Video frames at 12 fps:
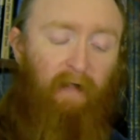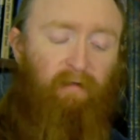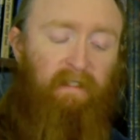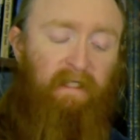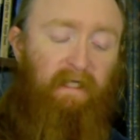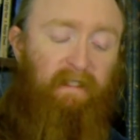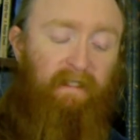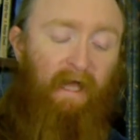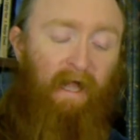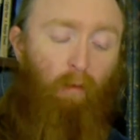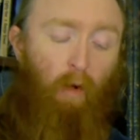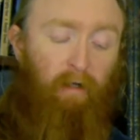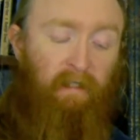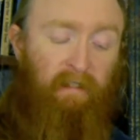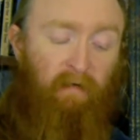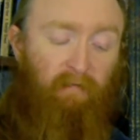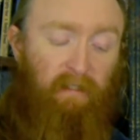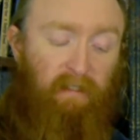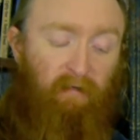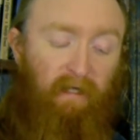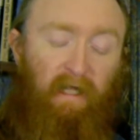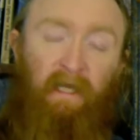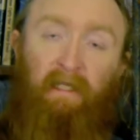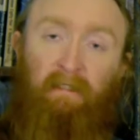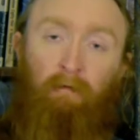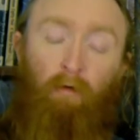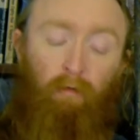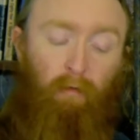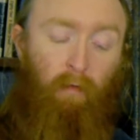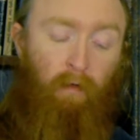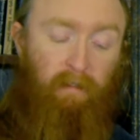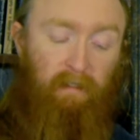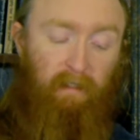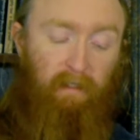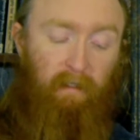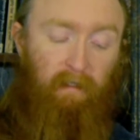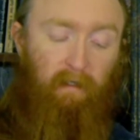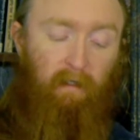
I could see Sly walking down the street in his long coat.